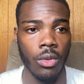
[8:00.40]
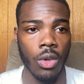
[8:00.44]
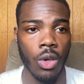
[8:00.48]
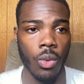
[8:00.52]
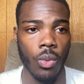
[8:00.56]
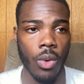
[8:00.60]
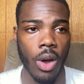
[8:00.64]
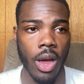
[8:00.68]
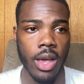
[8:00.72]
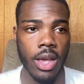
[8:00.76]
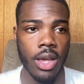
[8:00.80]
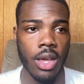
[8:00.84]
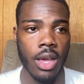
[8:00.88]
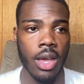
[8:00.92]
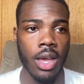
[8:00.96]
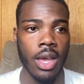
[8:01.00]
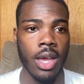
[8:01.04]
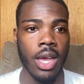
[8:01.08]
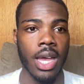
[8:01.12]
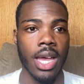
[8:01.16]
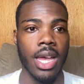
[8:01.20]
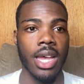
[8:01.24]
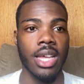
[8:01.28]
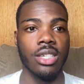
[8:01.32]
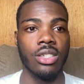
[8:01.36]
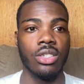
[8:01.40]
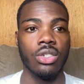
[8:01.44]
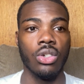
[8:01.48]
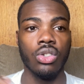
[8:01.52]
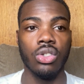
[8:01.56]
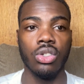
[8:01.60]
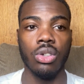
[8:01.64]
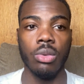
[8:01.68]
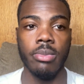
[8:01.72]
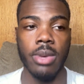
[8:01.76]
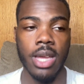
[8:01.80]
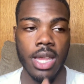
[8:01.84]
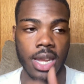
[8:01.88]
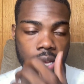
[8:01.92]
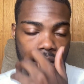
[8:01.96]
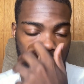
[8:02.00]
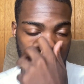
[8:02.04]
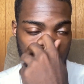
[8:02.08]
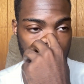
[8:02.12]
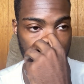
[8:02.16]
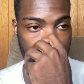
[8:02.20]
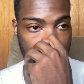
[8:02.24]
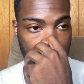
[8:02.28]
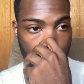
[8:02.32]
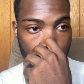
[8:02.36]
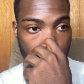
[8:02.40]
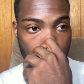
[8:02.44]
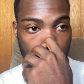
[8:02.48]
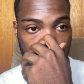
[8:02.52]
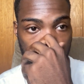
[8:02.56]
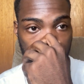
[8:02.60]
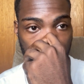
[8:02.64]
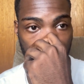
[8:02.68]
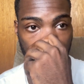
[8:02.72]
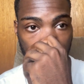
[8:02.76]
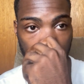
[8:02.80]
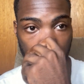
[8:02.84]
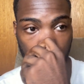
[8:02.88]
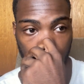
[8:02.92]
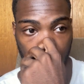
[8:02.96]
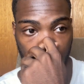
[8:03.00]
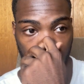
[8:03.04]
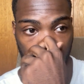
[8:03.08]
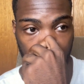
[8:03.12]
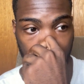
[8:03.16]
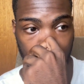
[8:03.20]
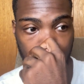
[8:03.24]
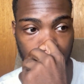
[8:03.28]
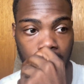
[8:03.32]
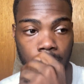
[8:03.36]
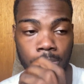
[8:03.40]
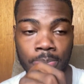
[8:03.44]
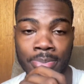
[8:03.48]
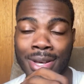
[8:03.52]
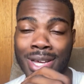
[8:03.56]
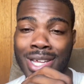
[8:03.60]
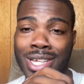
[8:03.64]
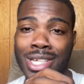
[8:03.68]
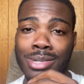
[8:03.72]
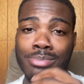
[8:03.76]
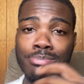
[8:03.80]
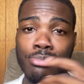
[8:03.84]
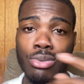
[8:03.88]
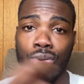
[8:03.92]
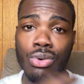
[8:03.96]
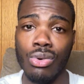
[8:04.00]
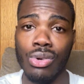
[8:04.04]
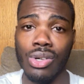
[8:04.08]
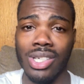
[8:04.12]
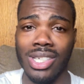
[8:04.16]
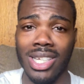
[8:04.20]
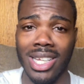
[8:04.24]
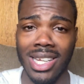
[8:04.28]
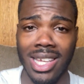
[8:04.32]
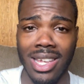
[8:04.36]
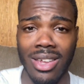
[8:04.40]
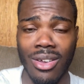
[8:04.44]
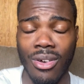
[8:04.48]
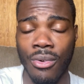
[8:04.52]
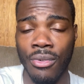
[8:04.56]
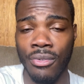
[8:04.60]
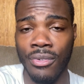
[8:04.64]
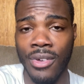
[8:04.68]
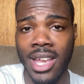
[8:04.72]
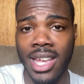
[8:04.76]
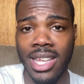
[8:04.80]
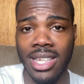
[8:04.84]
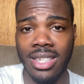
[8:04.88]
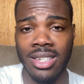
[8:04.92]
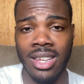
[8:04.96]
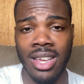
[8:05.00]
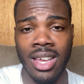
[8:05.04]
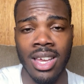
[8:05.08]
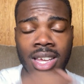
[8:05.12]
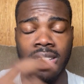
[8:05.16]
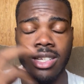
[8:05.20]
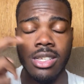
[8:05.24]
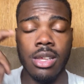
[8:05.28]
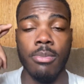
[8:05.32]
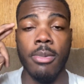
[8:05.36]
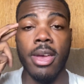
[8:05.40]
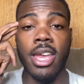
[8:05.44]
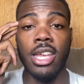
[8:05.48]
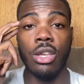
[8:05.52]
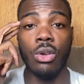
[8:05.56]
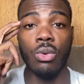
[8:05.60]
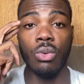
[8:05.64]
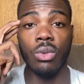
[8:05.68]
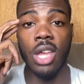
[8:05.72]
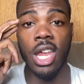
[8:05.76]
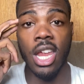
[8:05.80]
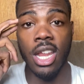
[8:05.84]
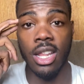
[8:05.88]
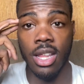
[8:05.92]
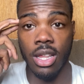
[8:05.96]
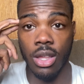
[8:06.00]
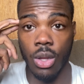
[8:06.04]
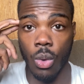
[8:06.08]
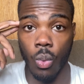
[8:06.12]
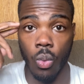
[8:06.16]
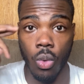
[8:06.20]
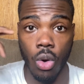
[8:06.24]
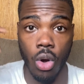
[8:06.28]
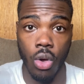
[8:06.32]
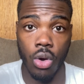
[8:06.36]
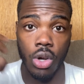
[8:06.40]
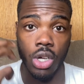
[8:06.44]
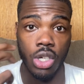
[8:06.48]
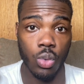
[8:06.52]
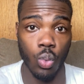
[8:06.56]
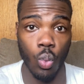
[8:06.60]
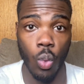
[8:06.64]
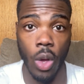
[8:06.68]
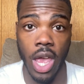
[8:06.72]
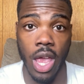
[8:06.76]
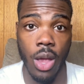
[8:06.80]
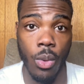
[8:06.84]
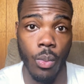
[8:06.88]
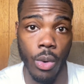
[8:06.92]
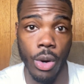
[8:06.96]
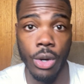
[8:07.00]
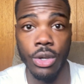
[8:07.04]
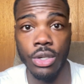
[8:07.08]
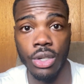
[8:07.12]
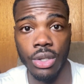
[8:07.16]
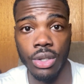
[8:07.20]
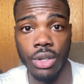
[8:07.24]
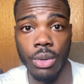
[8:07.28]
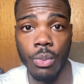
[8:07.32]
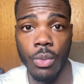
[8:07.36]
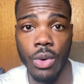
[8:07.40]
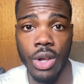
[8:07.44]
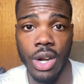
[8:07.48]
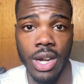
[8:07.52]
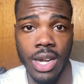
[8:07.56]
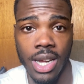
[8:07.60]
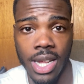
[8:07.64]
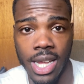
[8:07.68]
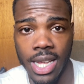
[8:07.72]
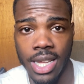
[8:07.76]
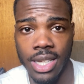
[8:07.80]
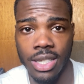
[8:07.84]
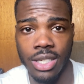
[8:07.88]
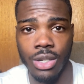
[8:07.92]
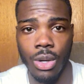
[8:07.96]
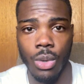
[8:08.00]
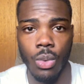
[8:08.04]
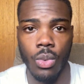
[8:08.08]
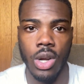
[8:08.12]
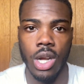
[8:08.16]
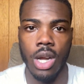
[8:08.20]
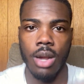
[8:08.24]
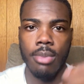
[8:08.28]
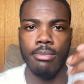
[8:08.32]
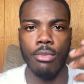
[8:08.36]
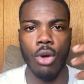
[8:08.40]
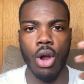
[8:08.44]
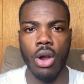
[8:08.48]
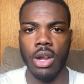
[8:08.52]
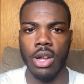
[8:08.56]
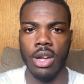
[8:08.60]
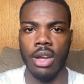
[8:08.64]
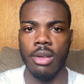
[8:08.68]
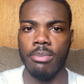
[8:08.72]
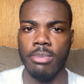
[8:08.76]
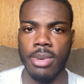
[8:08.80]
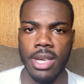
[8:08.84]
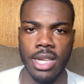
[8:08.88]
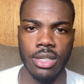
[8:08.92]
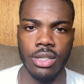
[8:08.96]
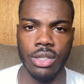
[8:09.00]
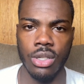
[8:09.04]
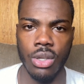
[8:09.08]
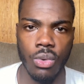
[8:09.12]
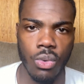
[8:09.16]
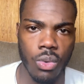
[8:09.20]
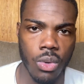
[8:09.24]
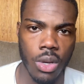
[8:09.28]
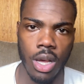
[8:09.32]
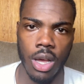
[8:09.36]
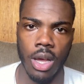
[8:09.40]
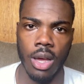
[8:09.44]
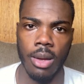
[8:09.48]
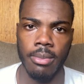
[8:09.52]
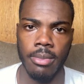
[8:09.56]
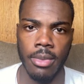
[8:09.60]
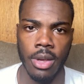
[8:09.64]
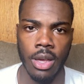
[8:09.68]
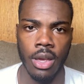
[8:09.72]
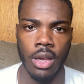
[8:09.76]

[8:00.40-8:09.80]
right? And social media can be also used to push bullshit in your face to make you think that the world is way worse than what it is. So when the mark of the beast do come,